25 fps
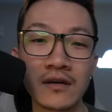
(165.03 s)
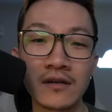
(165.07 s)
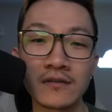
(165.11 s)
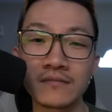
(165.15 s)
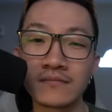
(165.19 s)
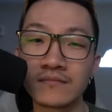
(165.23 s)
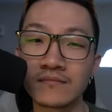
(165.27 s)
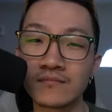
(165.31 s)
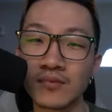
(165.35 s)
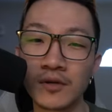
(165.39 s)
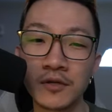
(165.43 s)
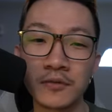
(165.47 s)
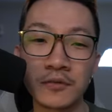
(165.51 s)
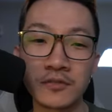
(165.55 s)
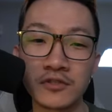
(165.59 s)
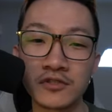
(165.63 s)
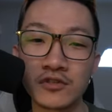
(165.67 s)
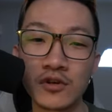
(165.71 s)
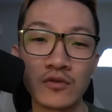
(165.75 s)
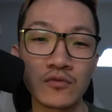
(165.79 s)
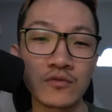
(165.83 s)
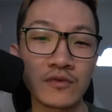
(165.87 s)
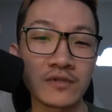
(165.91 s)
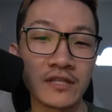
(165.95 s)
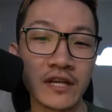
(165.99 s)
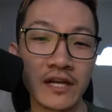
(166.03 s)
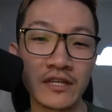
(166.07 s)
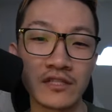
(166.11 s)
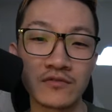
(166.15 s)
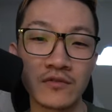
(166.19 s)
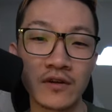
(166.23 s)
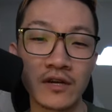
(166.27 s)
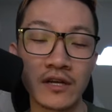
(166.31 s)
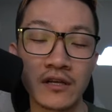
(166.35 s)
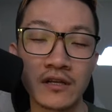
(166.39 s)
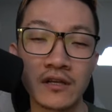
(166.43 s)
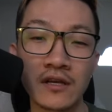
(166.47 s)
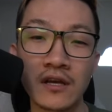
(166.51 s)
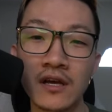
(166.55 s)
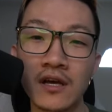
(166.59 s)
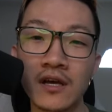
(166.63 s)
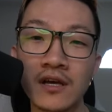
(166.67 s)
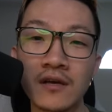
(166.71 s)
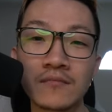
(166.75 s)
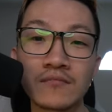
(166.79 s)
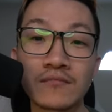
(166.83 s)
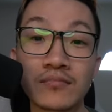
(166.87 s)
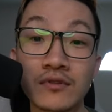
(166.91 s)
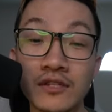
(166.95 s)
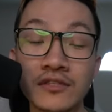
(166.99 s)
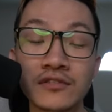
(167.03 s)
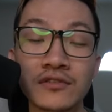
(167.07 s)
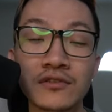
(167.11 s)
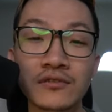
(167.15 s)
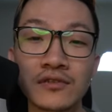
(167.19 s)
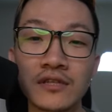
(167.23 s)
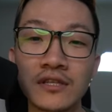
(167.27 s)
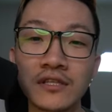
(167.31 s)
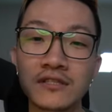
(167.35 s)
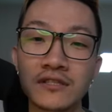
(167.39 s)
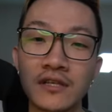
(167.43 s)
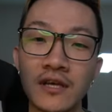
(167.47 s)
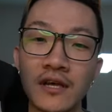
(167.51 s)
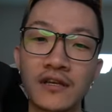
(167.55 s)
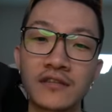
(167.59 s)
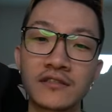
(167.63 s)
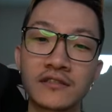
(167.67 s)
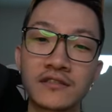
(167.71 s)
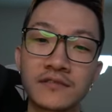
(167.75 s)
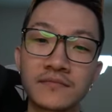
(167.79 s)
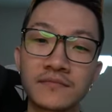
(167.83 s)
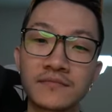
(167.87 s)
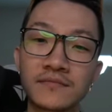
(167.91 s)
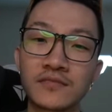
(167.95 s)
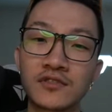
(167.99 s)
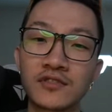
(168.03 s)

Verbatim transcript: I'm pretty much no Whiscash running Blizzard these days,